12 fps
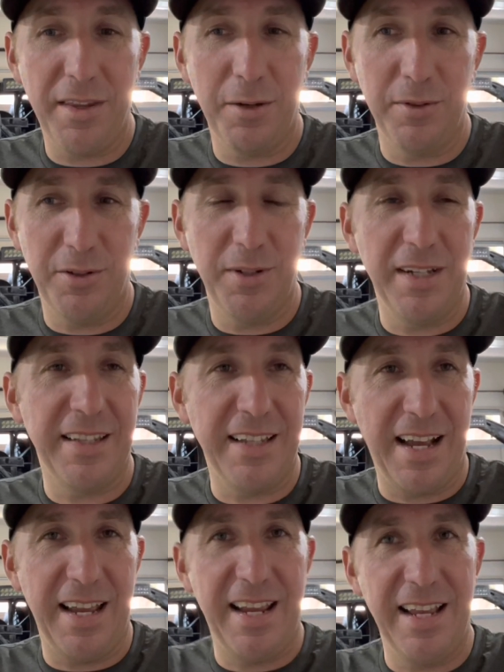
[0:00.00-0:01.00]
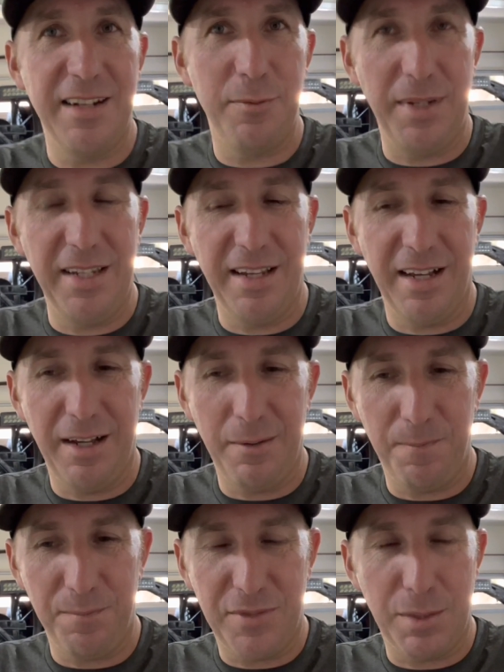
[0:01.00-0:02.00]
were doing it, the guy handed me
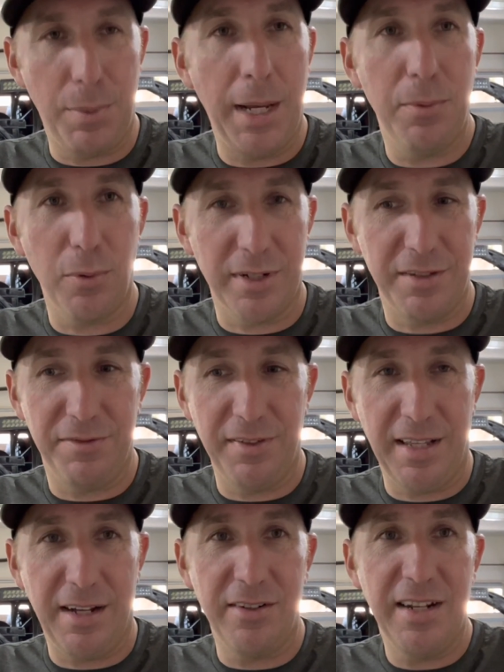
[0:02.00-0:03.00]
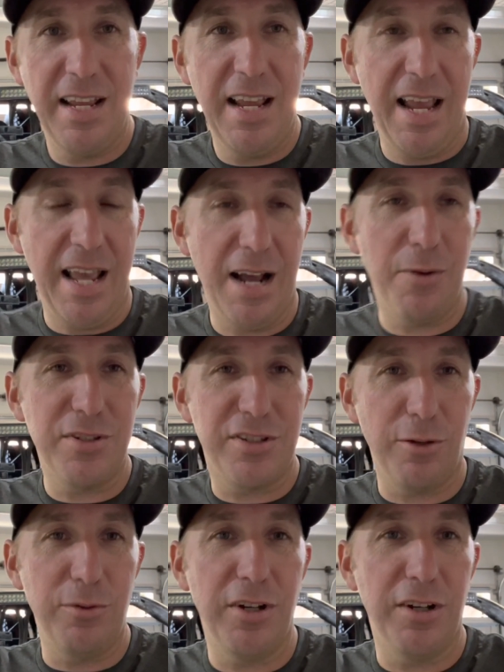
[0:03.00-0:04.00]
some paperwork to fill out, and I was
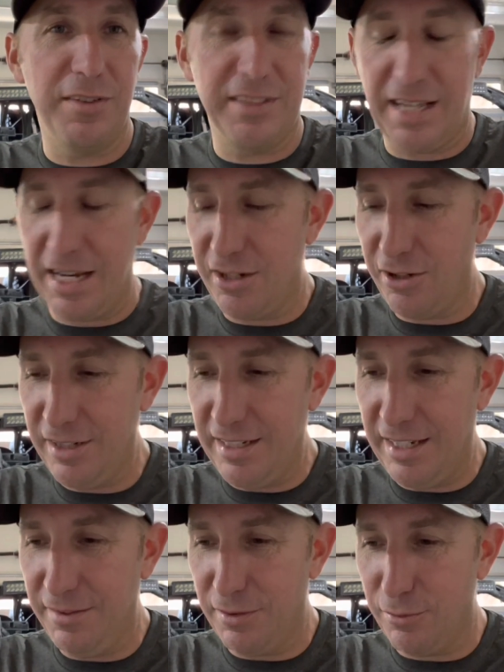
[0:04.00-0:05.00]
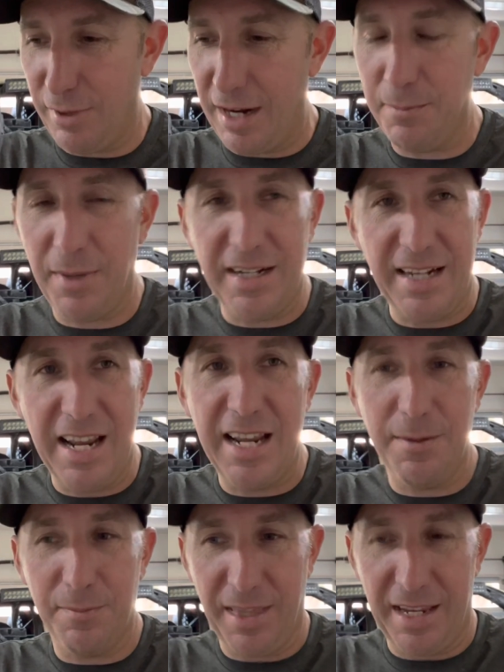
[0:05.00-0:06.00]
so nervous I couldn't even write my name.